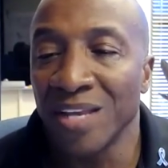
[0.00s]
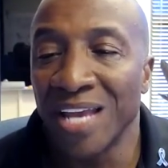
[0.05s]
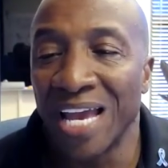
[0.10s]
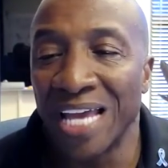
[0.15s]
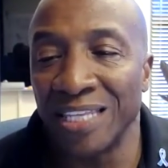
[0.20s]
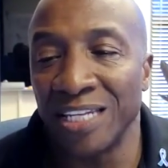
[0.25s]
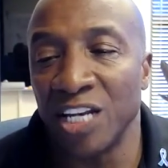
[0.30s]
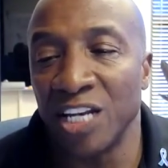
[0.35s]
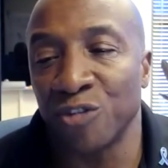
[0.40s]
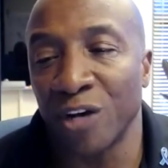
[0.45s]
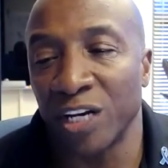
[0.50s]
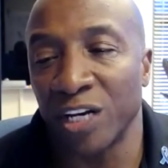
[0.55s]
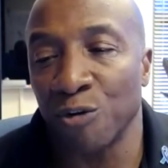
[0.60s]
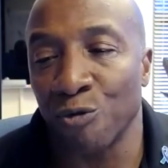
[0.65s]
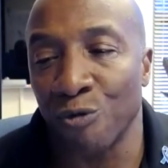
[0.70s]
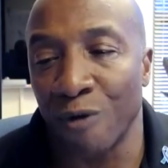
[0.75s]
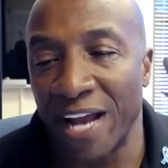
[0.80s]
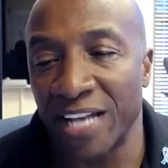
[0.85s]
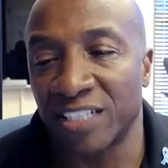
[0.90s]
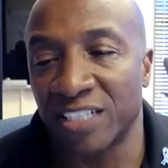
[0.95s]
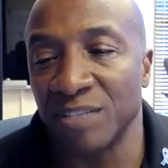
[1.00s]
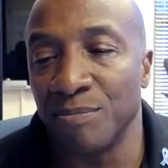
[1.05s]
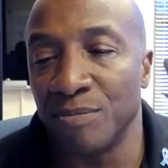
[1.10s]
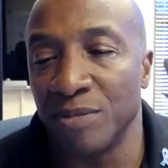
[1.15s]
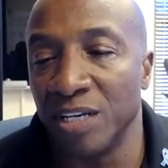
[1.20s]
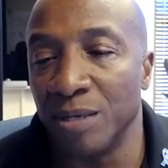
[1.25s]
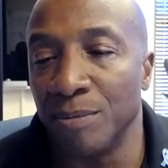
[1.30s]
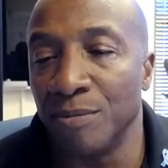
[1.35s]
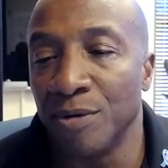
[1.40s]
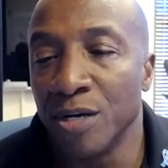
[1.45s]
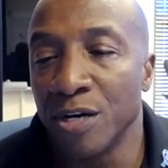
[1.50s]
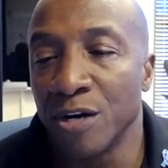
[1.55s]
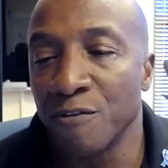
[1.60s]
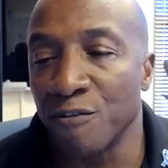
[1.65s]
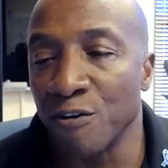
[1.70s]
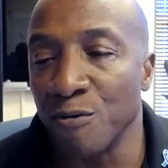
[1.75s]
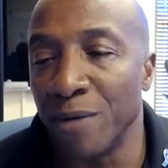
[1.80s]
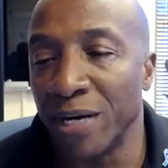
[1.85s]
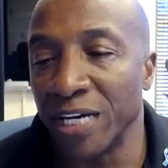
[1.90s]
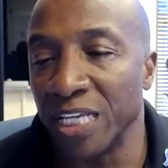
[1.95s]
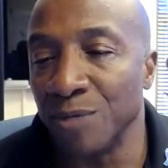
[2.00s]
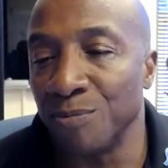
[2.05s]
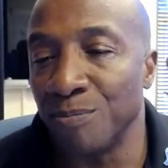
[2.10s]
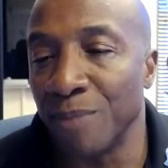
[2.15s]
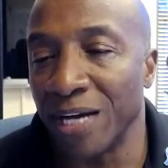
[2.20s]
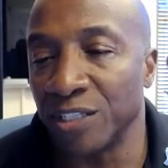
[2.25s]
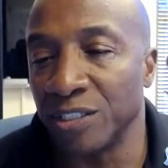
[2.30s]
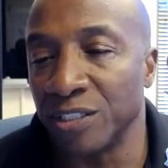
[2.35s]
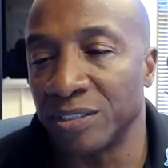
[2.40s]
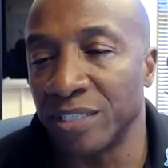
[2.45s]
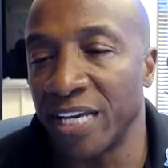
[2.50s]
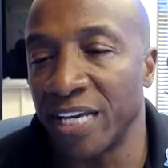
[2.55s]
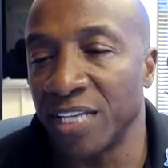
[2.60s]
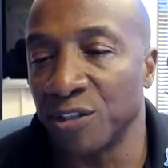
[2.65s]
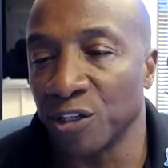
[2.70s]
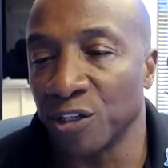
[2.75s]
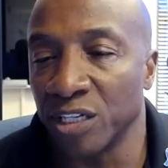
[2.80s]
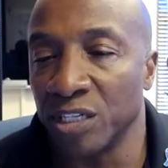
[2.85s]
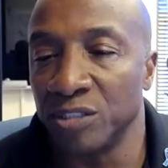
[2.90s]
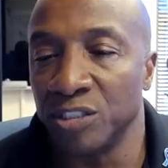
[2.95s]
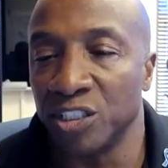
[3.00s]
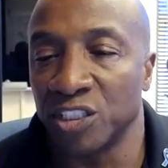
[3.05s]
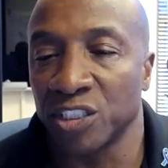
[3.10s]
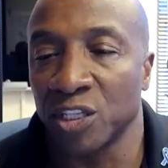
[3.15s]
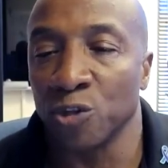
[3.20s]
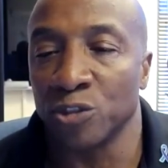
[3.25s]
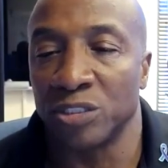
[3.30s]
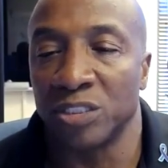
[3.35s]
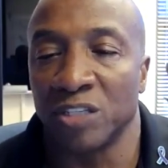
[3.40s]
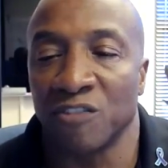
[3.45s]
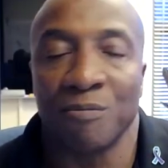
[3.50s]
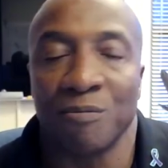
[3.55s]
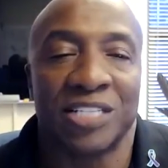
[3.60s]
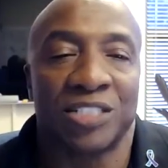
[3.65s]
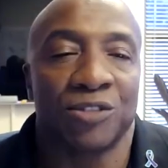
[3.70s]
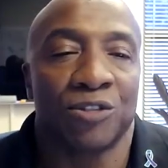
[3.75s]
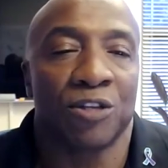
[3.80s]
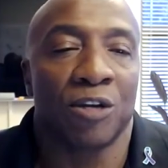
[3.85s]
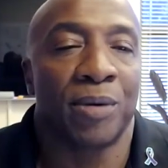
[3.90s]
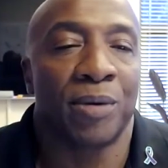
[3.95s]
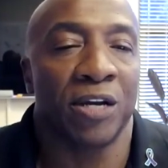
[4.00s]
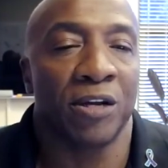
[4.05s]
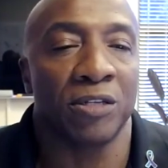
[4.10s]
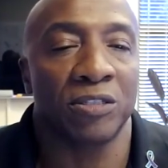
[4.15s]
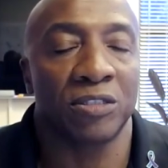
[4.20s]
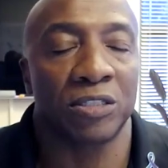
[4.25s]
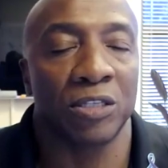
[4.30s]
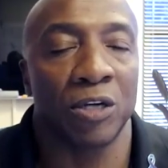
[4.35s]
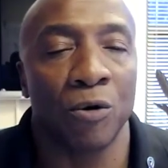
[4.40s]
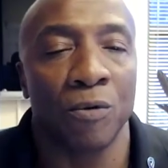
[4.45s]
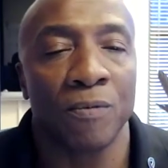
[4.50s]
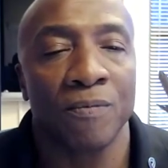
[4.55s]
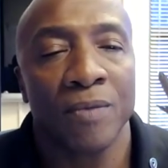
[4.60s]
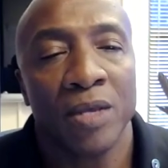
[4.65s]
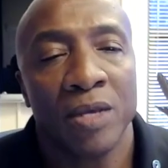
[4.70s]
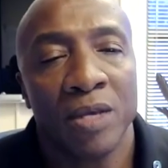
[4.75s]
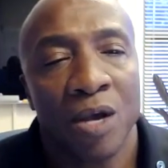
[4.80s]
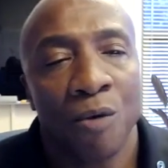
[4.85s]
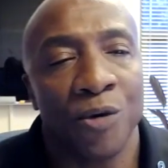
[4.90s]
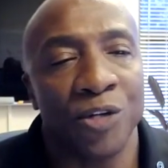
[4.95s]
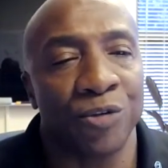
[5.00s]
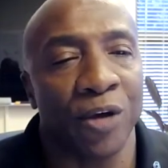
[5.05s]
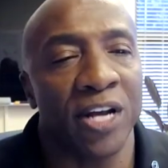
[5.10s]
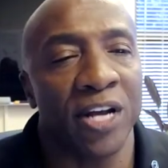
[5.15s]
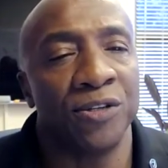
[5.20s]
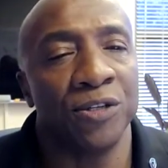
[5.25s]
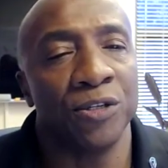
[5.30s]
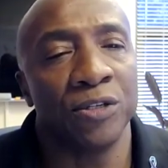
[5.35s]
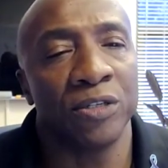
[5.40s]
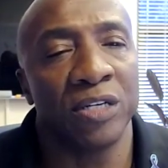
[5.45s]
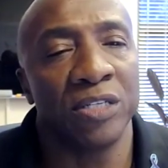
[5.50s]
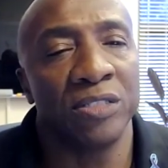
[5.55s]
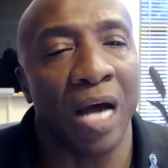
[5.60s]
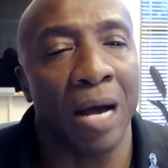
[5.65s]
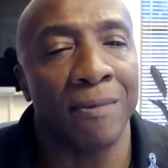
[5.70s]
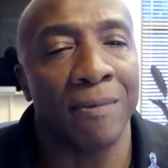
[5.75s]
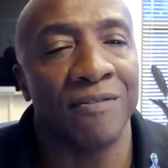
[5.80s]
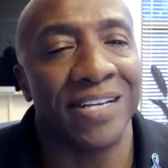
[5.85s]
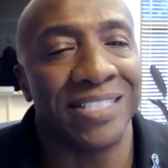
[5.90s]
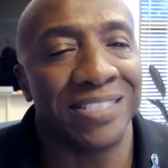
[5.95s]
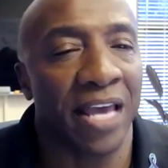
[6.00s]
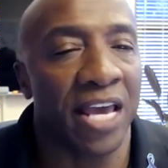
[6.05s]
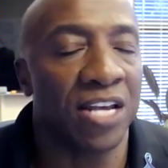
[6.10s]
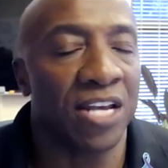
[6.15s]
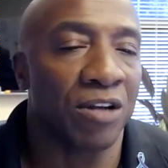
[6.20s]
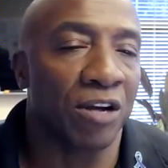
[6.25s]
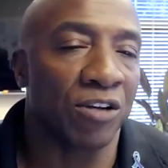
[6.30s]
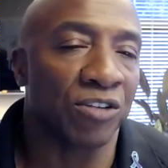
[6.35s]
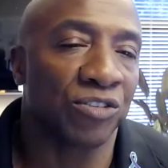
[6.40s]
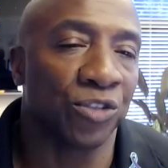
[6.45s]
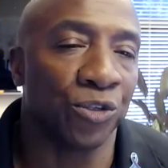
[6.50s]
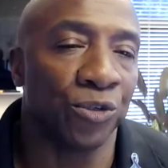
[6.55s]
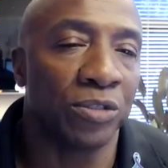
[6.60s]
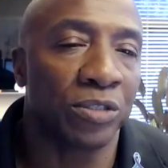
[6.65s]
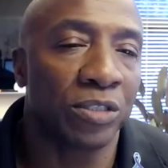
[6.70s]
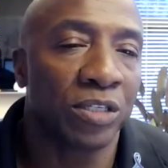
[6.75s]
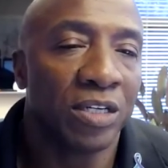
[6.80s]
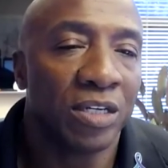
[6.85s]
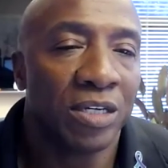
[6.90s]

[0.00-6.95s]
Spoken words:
And then they try to ransom them for money by just saying they're going to disclose this information to their parents. So we try to do a good job of educating our students